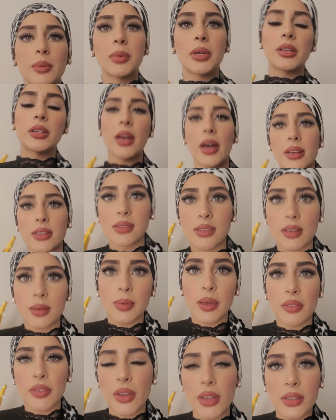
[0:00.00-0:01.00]
I mean, guys, look at
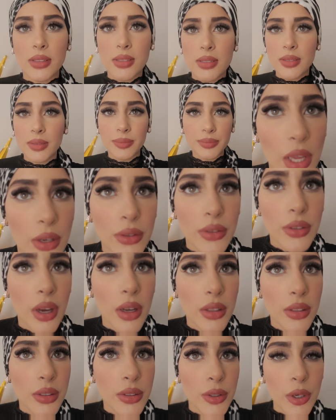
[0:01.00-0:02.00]
my face. I do
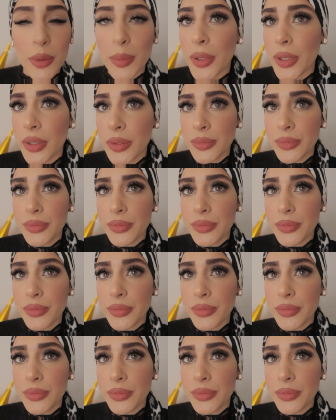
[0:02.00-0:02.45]
not look normal.